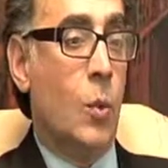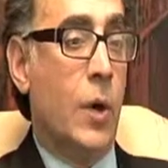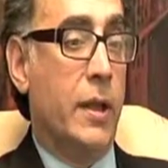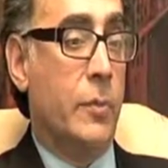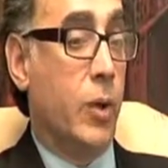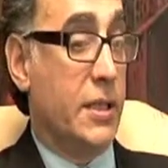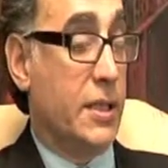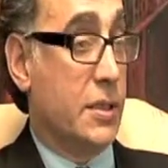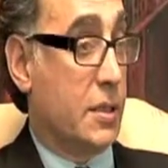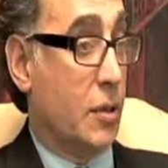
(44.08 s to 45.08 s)
When the breast
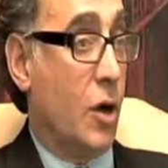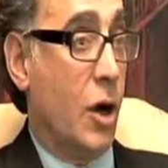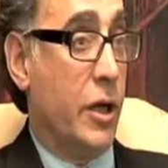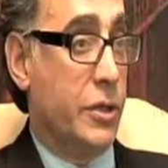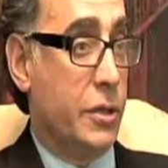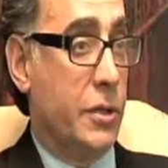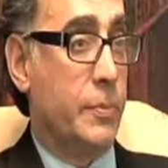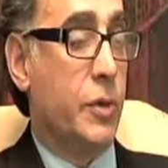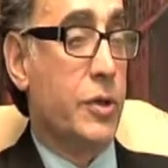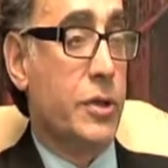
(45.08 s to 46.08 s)
gets large, the
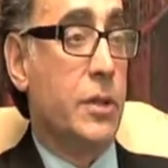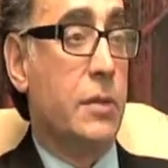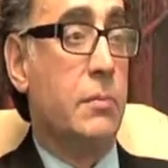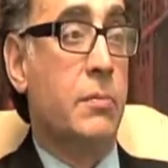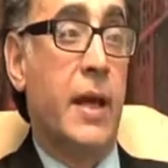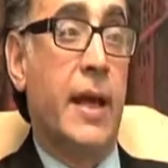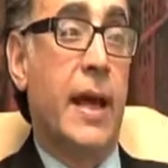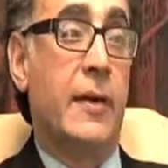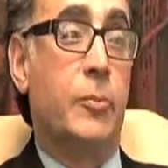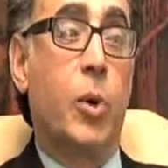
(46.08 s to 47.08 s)
person may
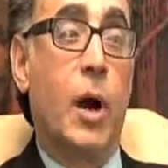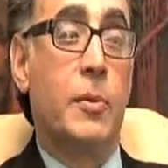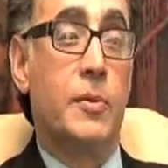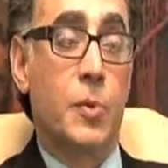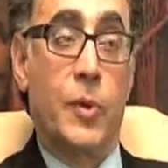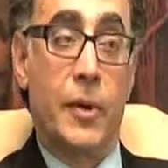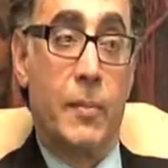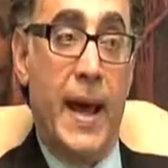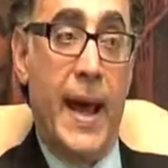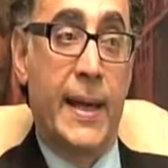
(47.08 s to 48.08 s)
have problems with their
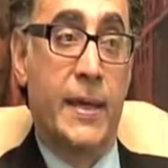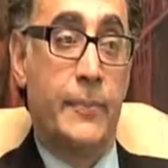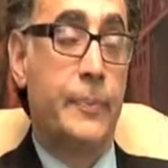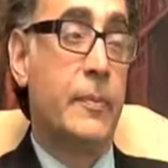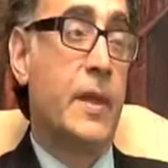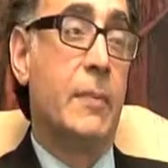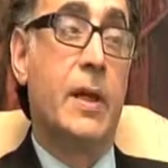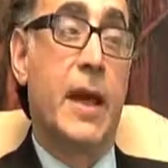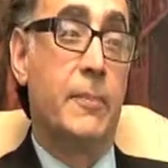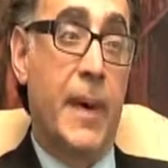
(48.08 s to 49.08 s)
back. They
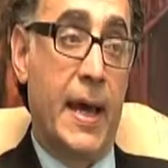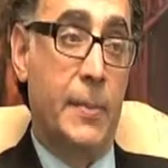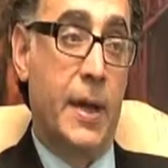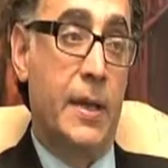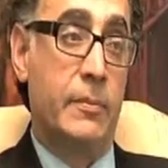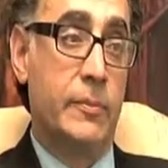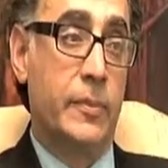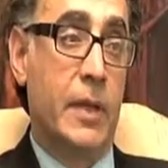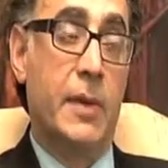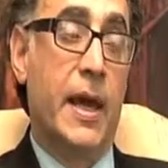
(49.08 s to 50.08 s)
may have back pain.
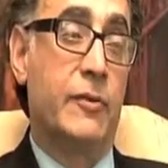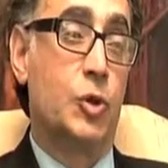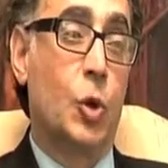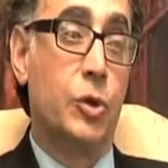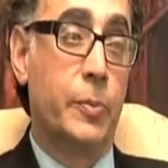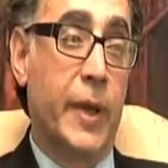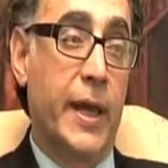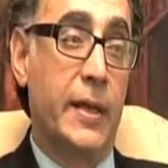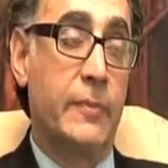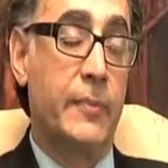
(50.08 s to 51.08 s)
They may have shoulder
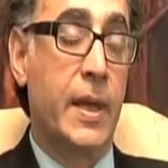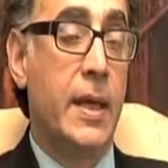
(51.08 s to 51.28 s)
pain.